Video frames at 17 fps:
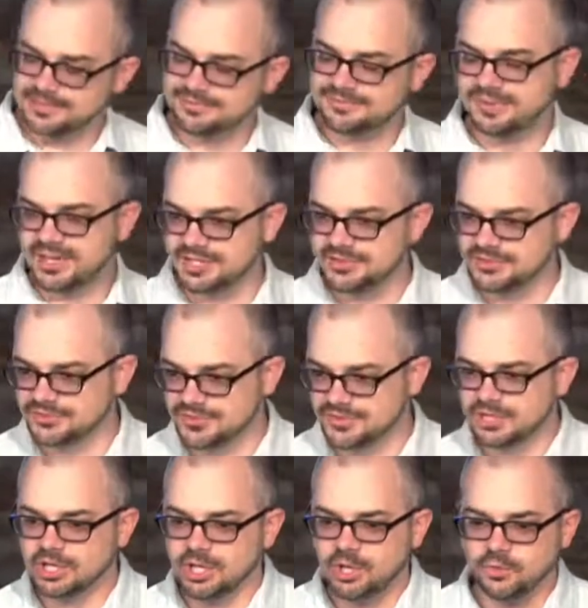are
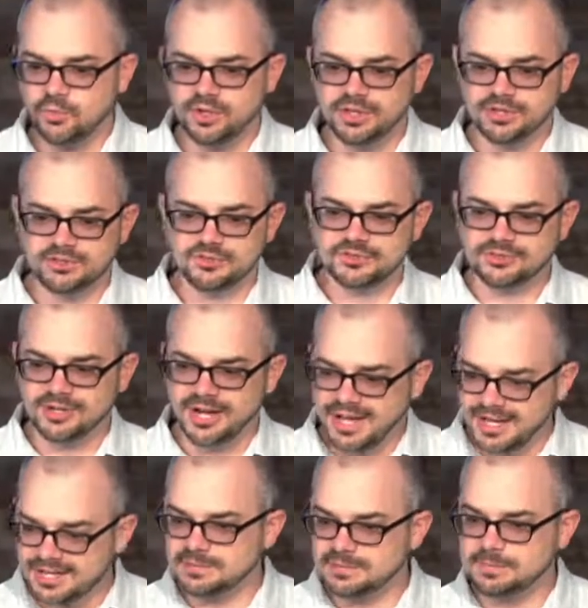faced with
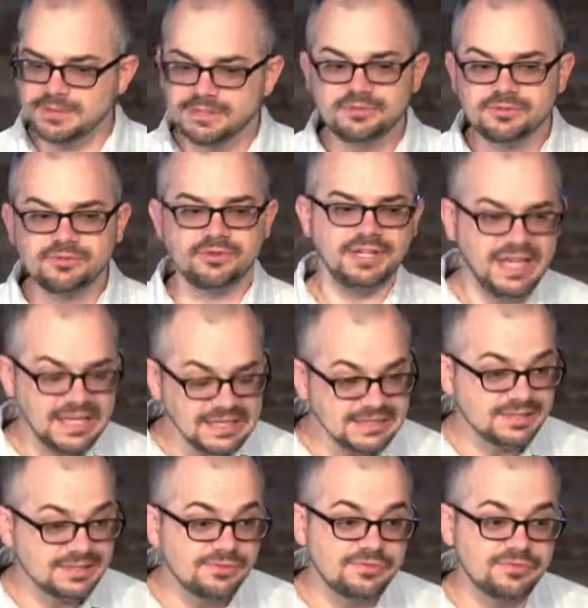trying to be
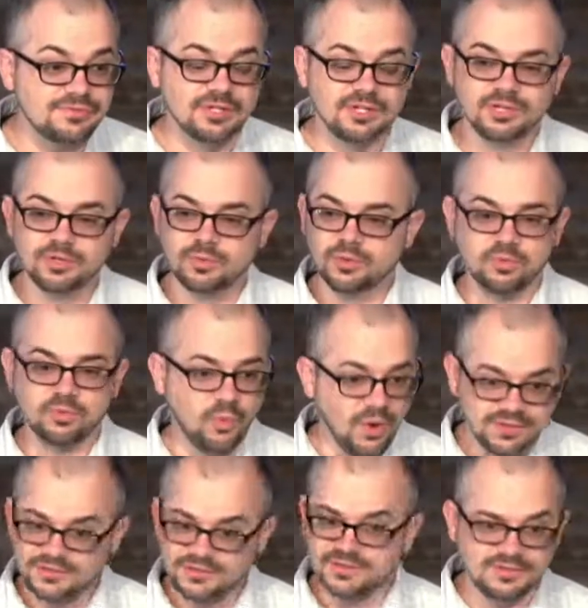creative with
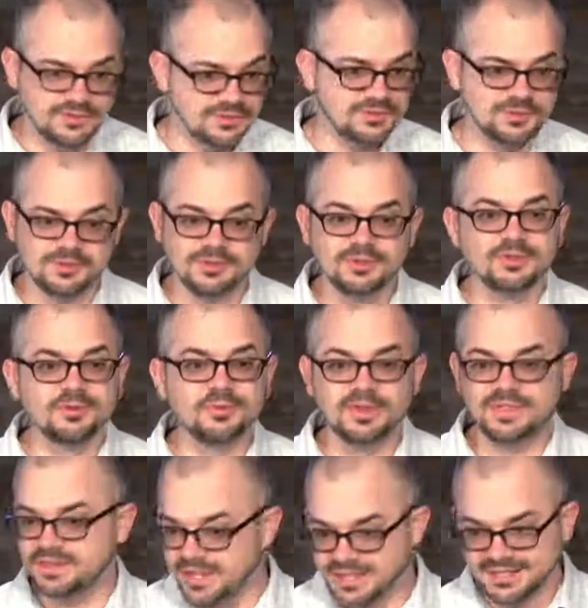what to do
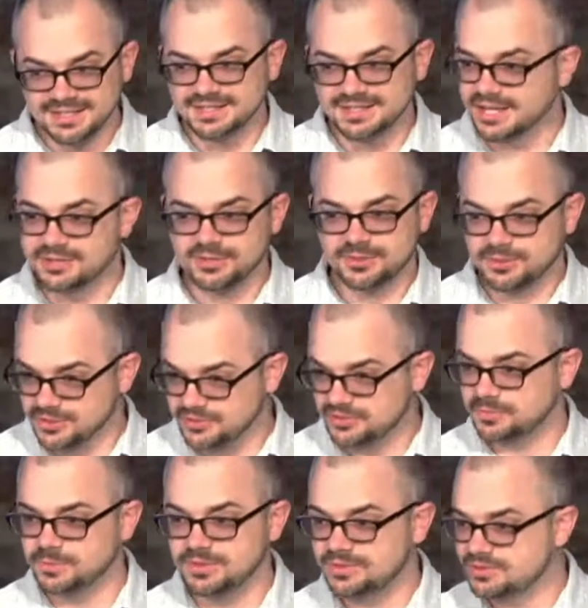with yet another
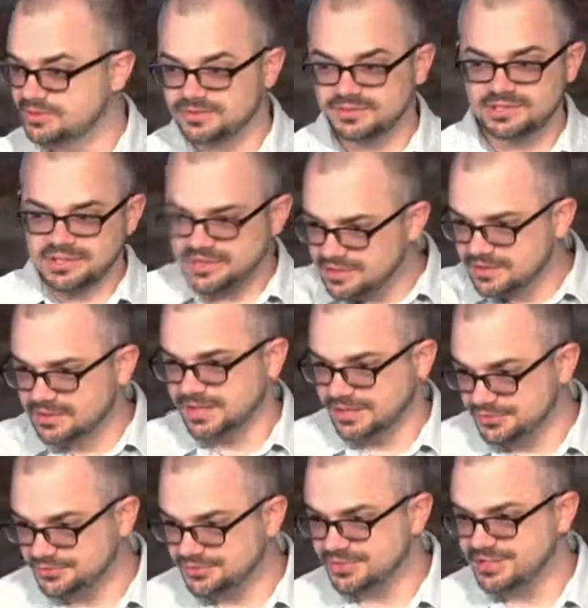Christmas
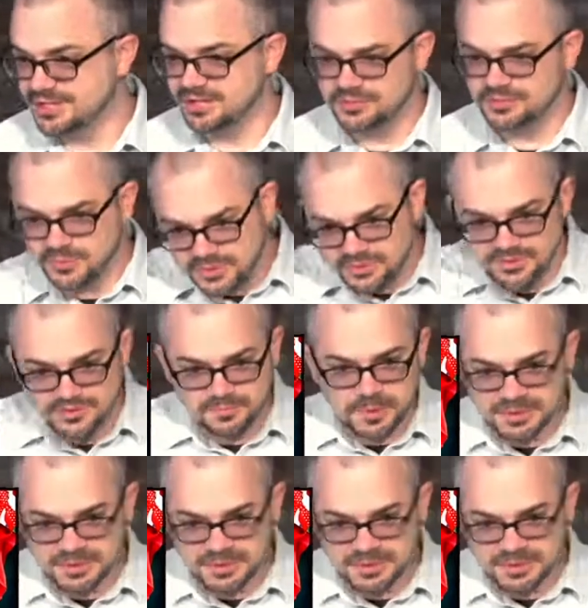series, because we do this